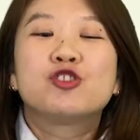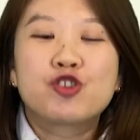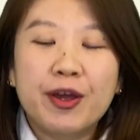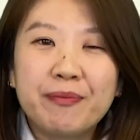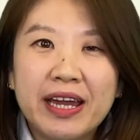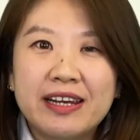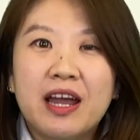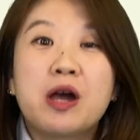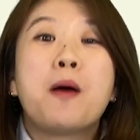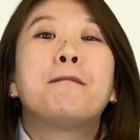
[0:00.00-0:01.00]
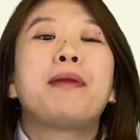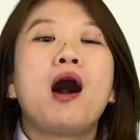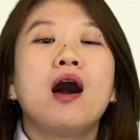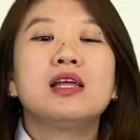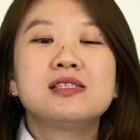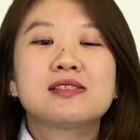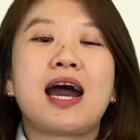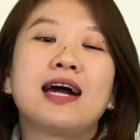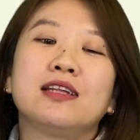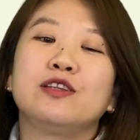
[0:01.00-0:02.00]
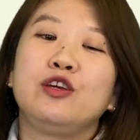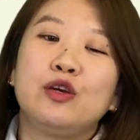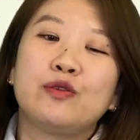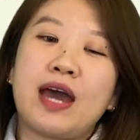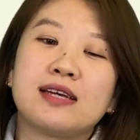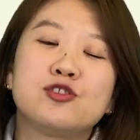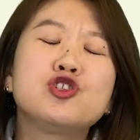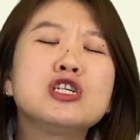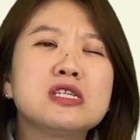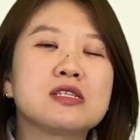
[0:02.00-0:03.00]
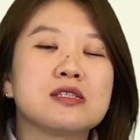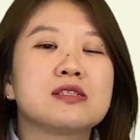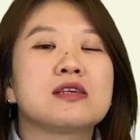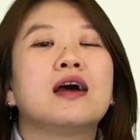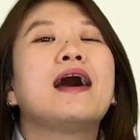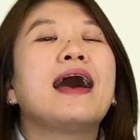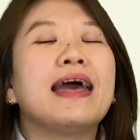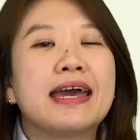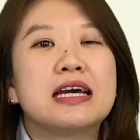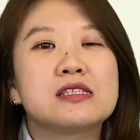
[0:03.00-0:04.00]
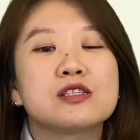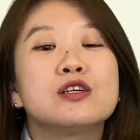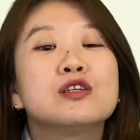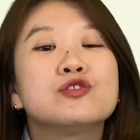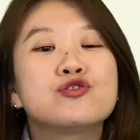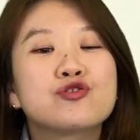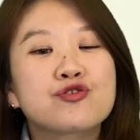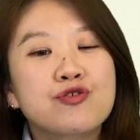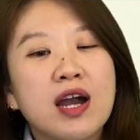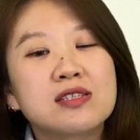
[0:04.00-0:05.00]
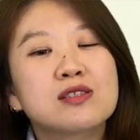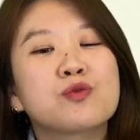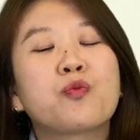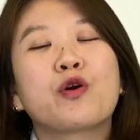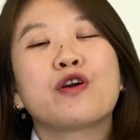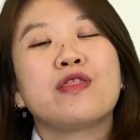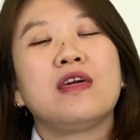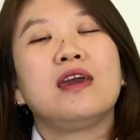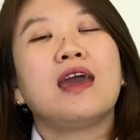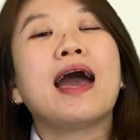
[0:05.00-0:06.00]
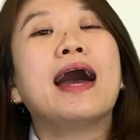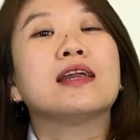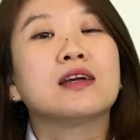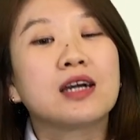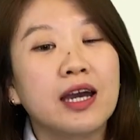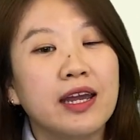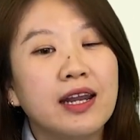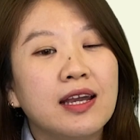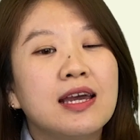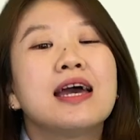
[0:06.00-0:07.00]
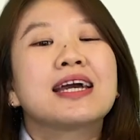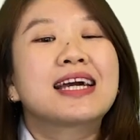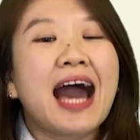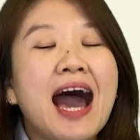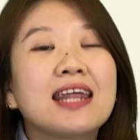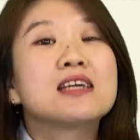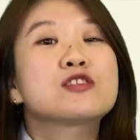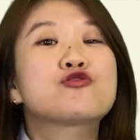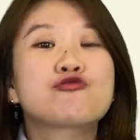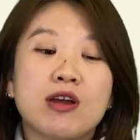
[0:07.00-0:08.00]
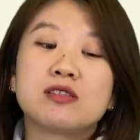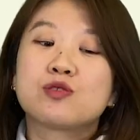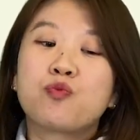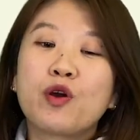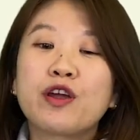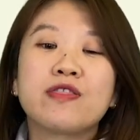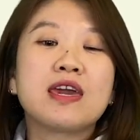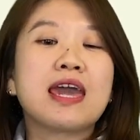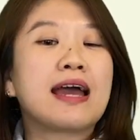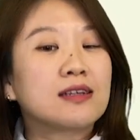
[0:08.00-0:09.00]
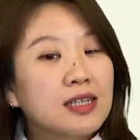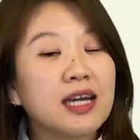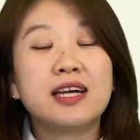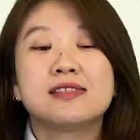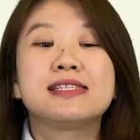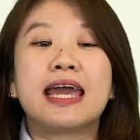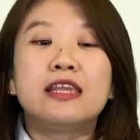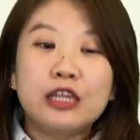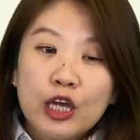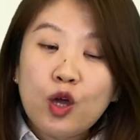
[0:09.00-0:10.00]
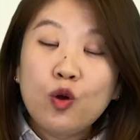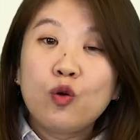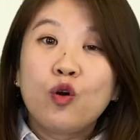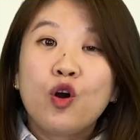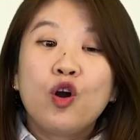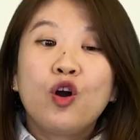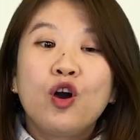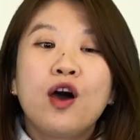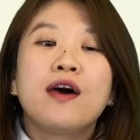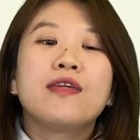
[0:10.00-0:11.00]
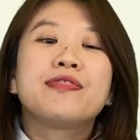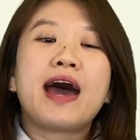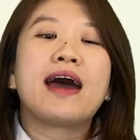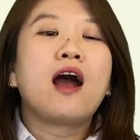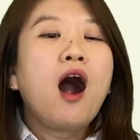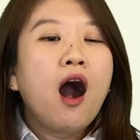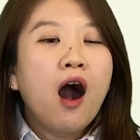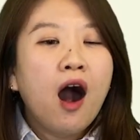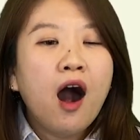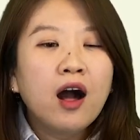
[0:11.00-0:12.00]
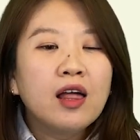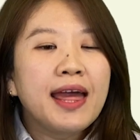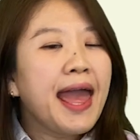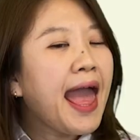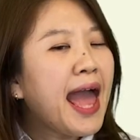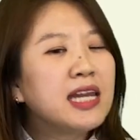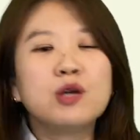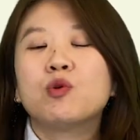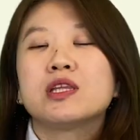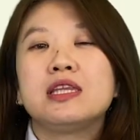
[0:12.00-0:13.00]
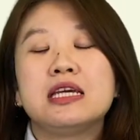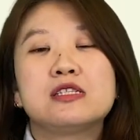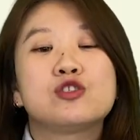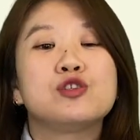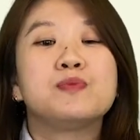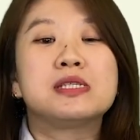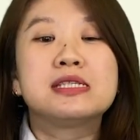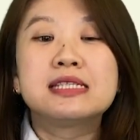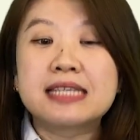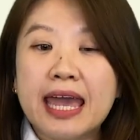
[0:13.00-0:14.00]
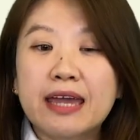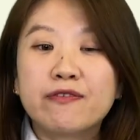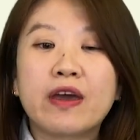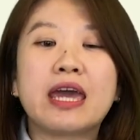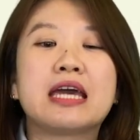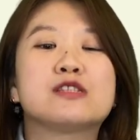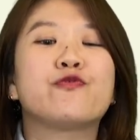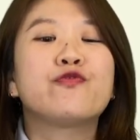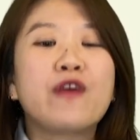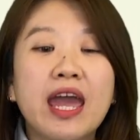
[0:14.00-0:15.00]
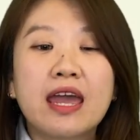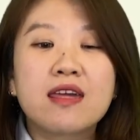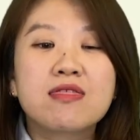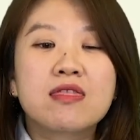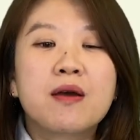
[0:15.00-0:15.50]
Dreamland, Paul and Silas knew that Jesus is trustworthy and good. God is trustworthy and good. They knew that all anyone needs to be saved is faith